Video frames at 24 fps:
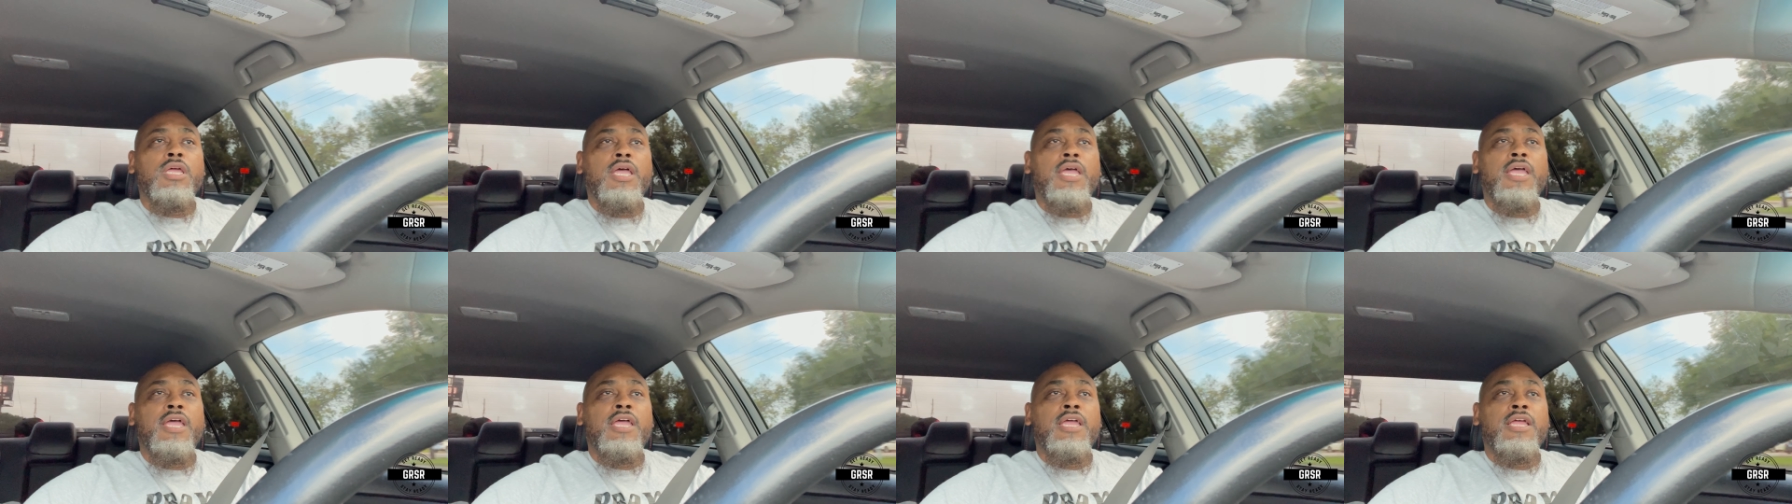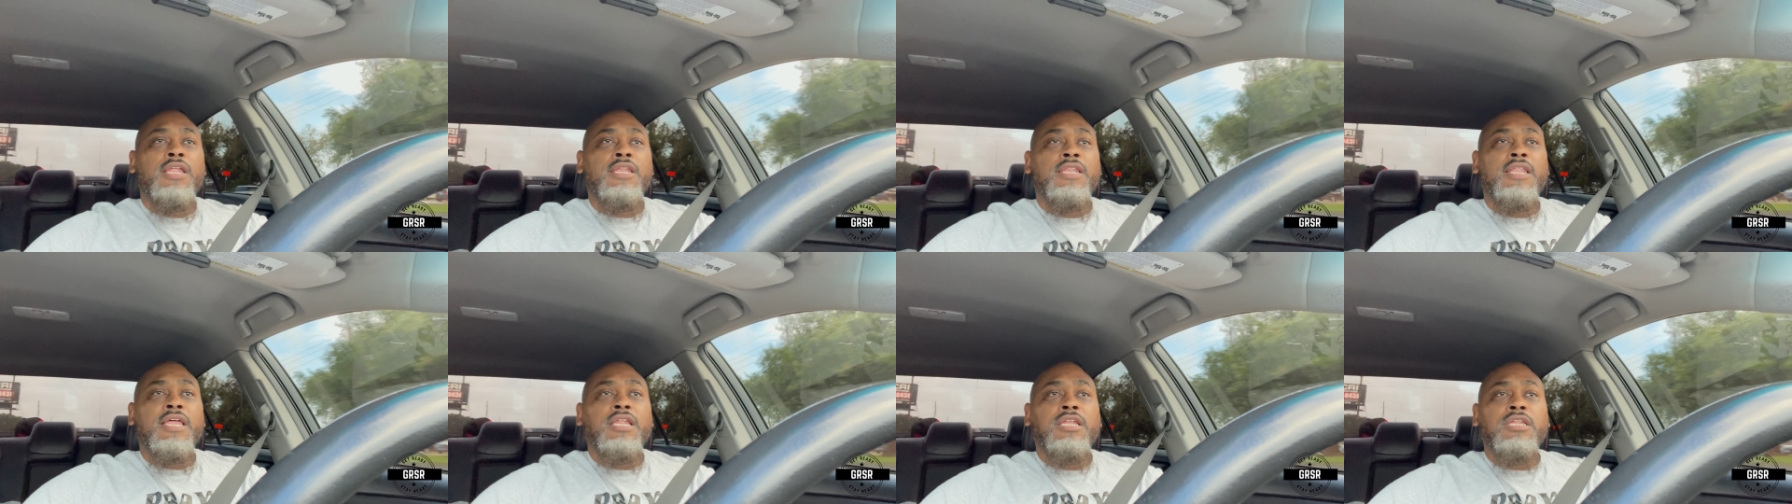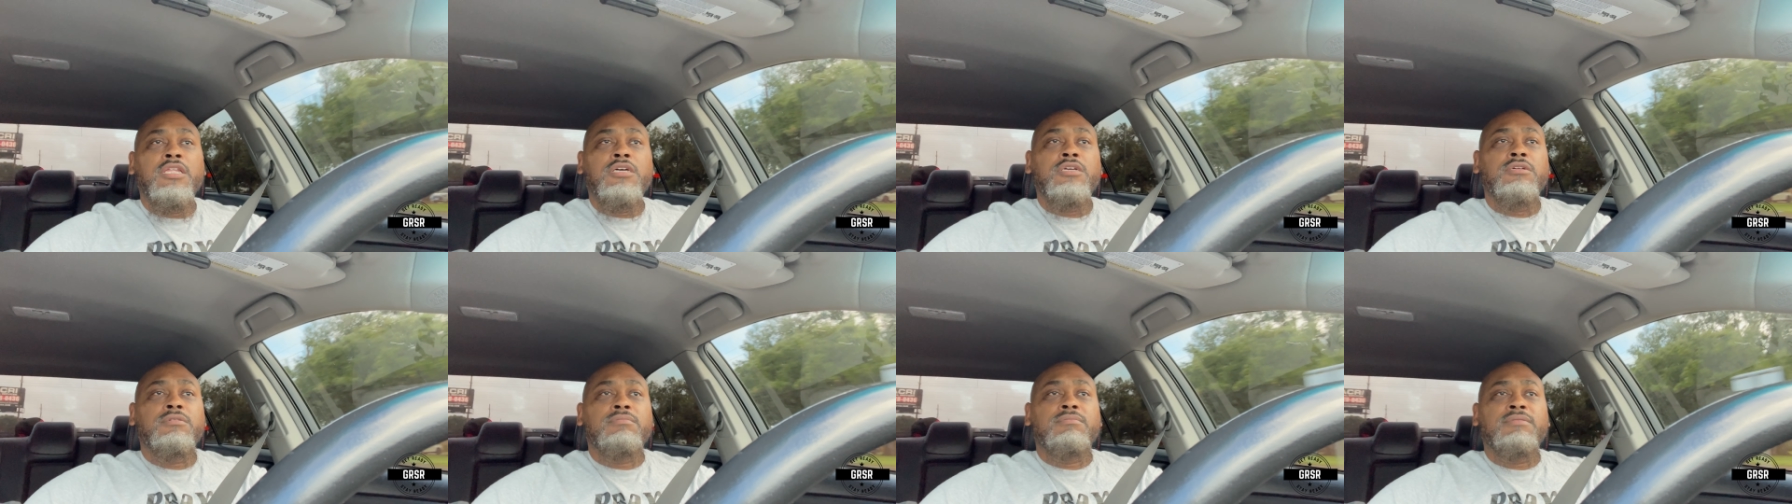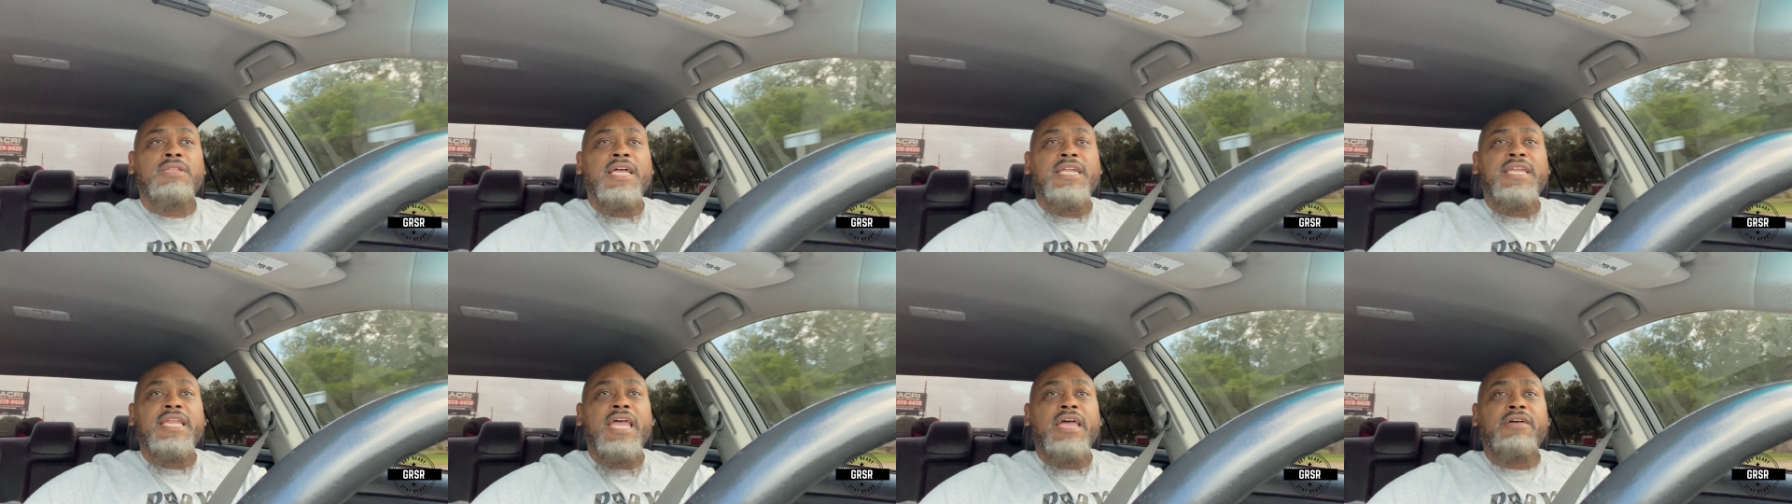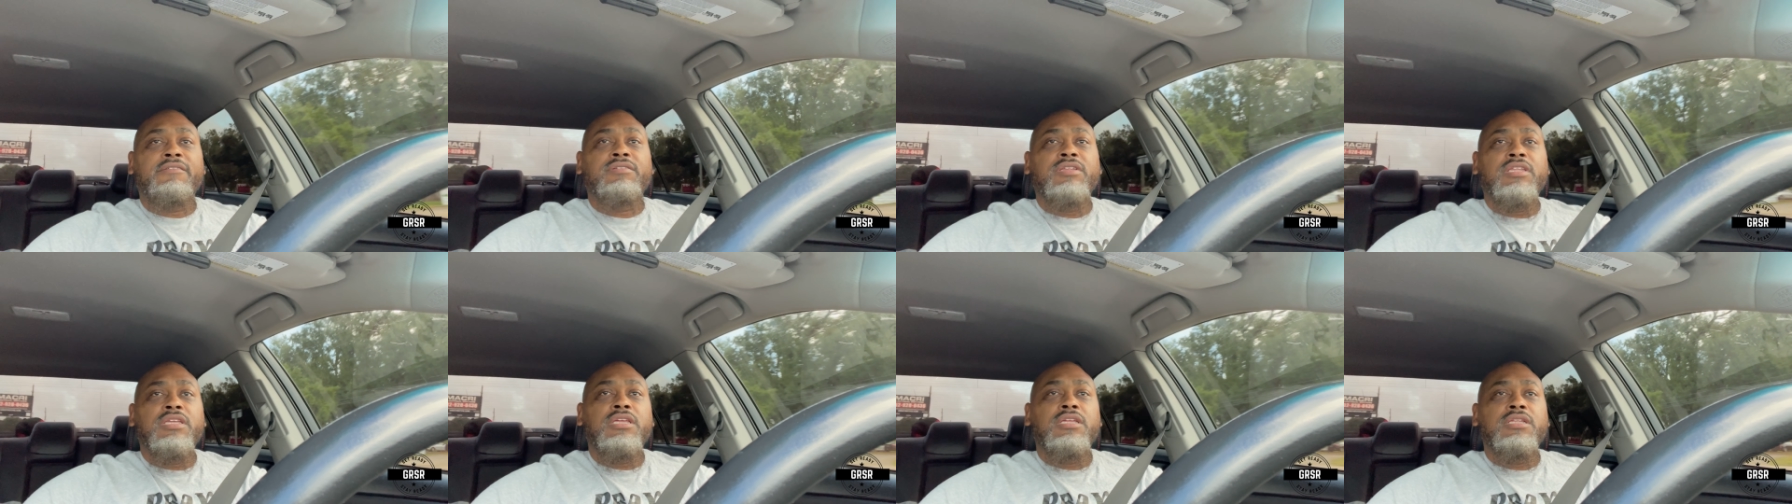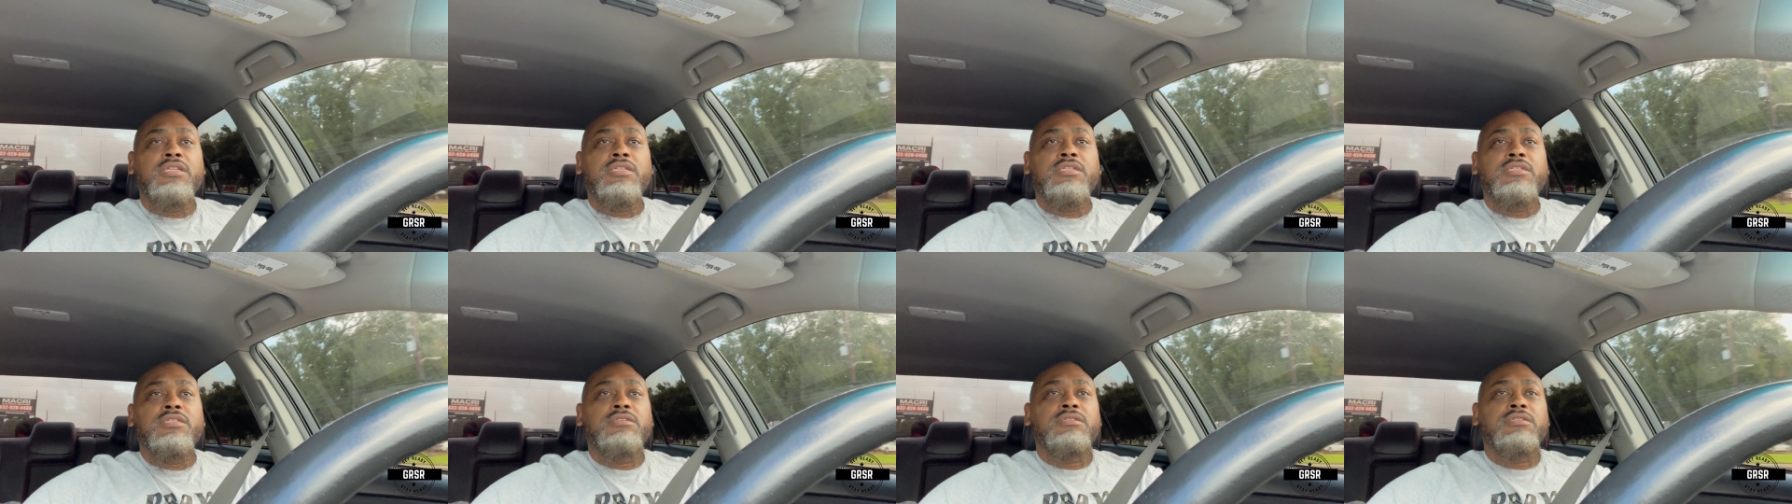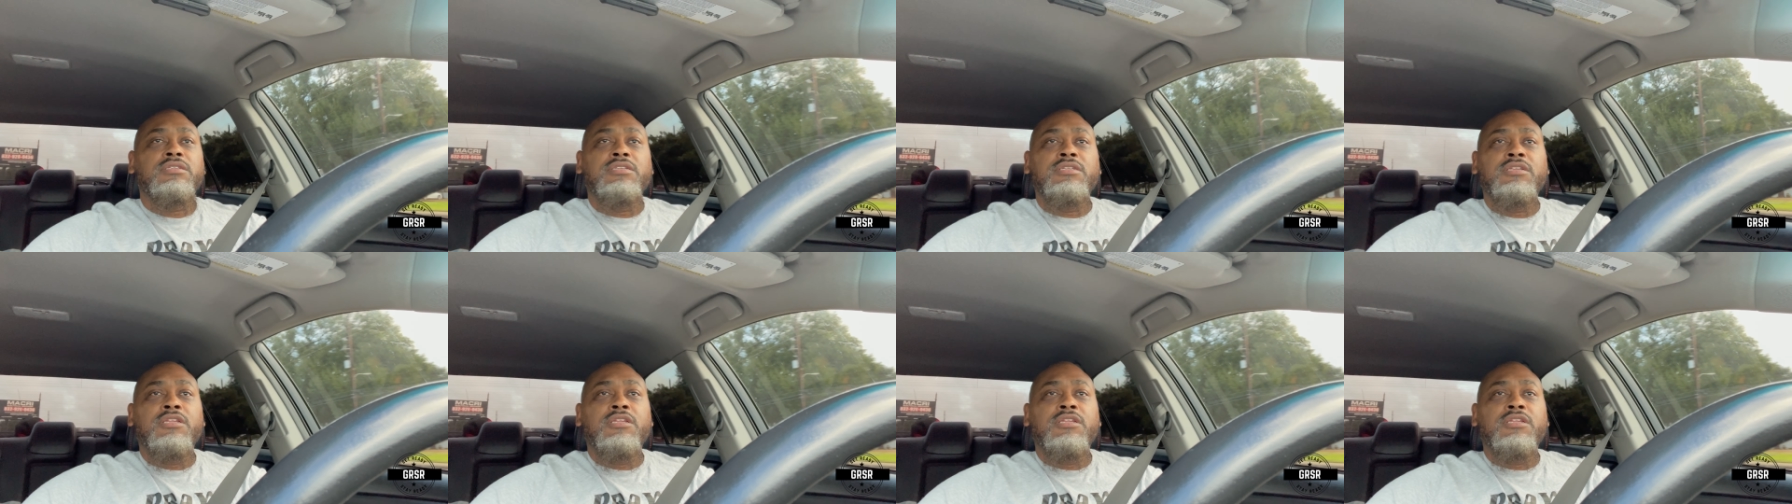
and they look like they haven't eaten.